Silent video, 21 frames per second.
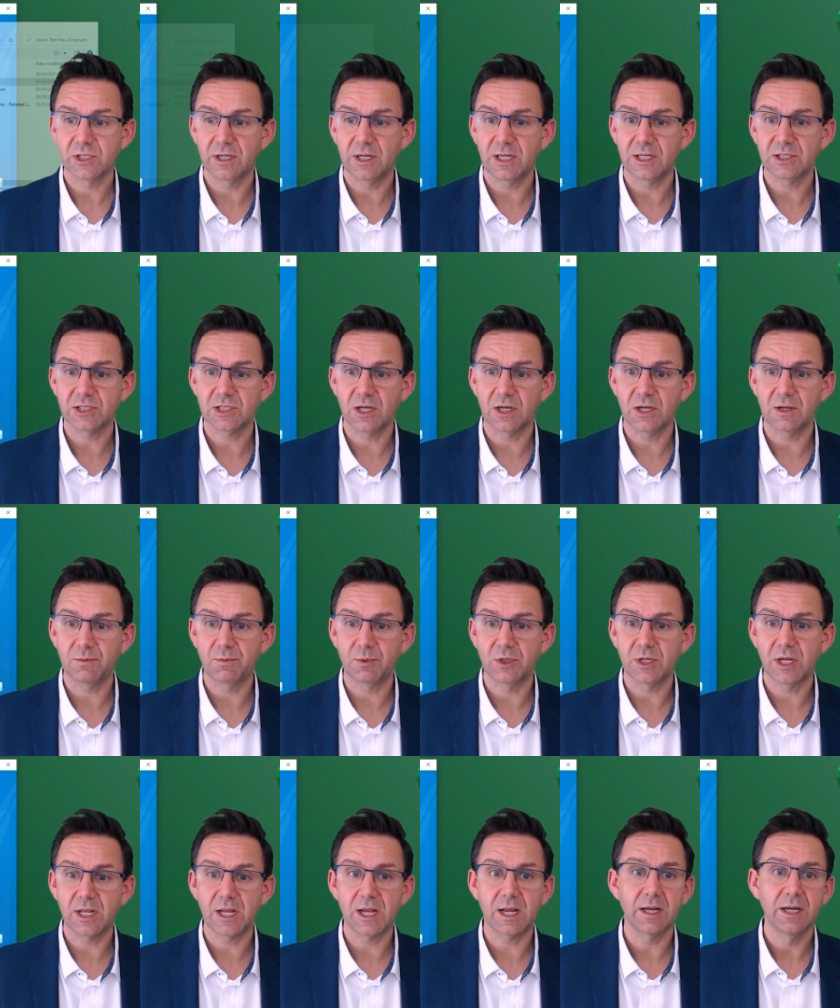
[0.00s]
So let's open
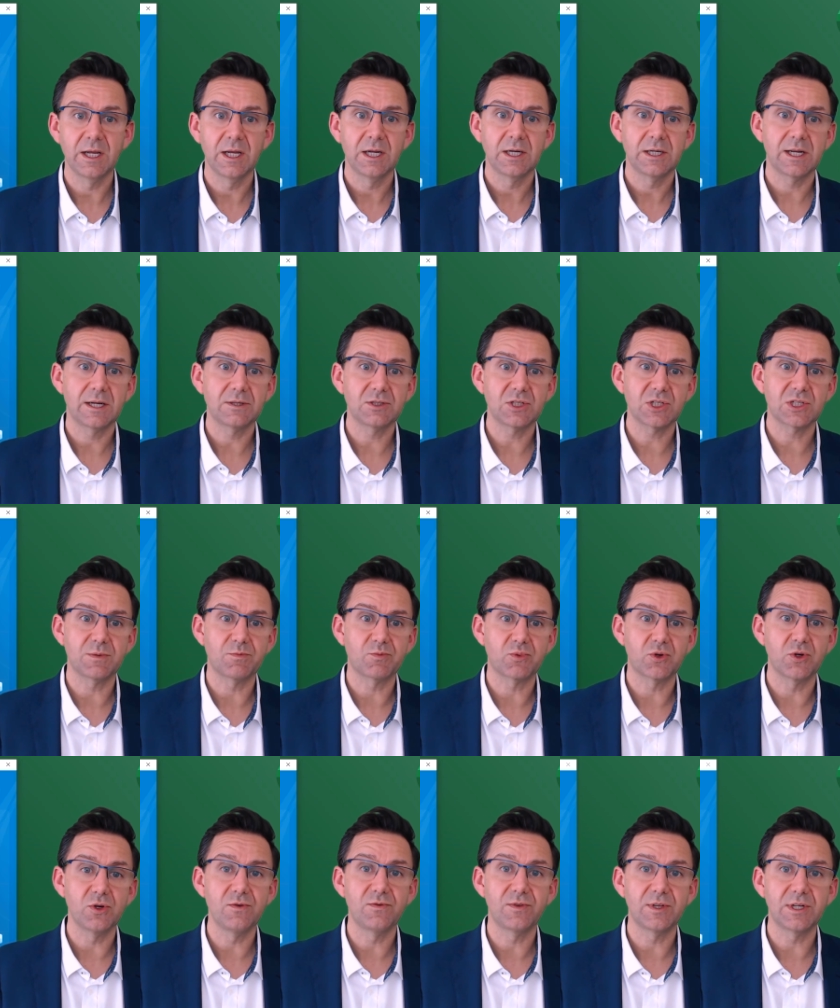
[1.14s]
that. Now just to
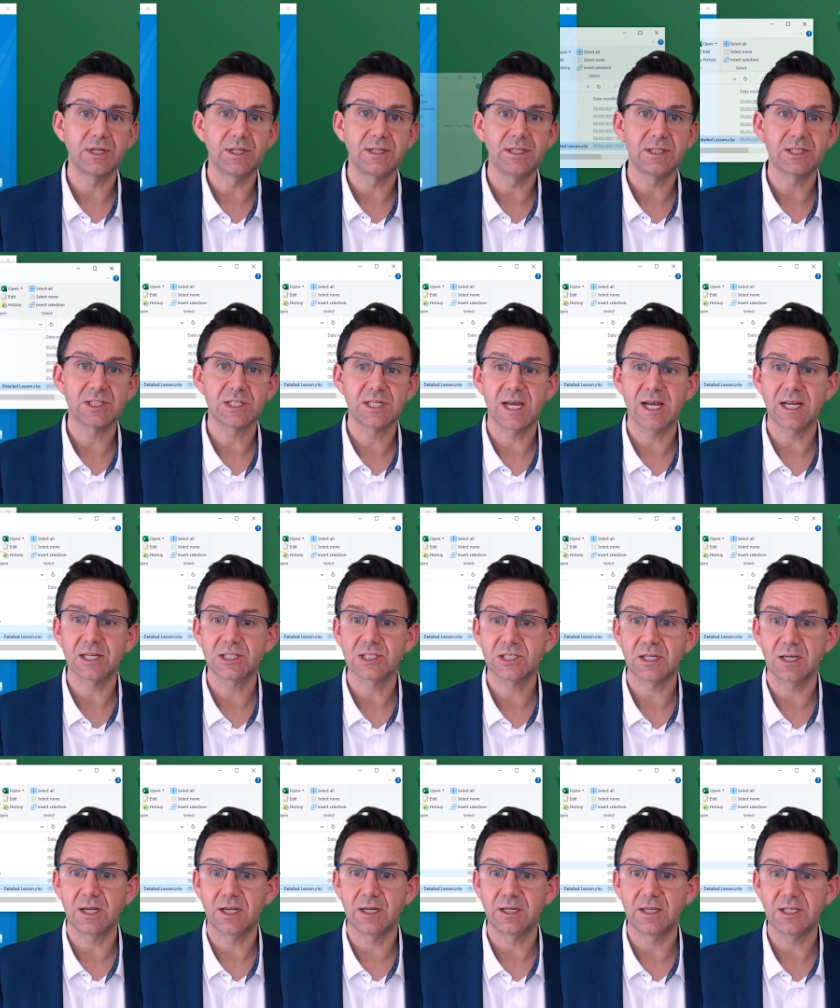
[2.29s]
prove that it is test
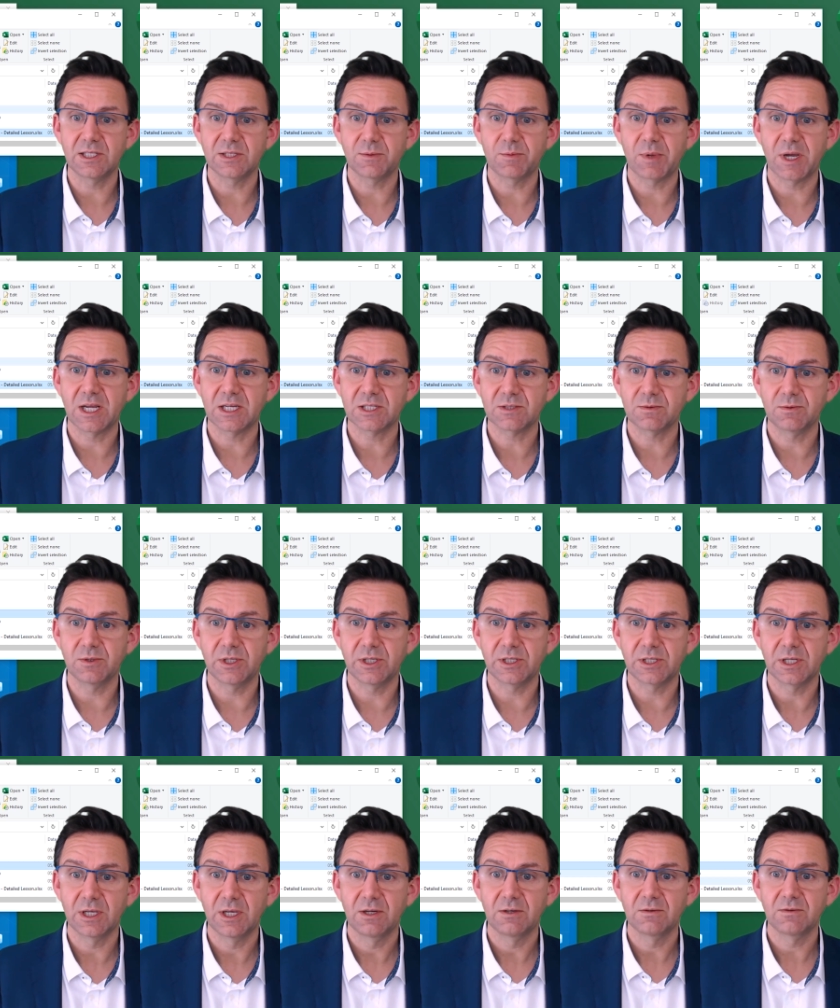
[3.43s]
and it is a password,
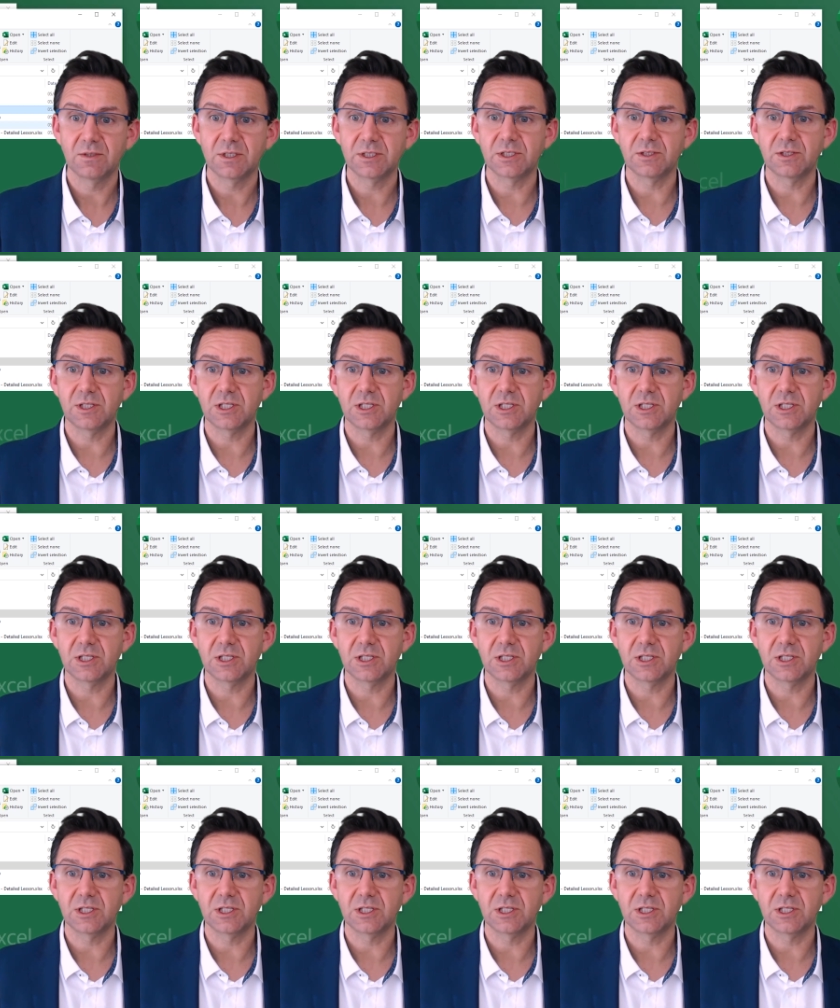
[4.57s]
I do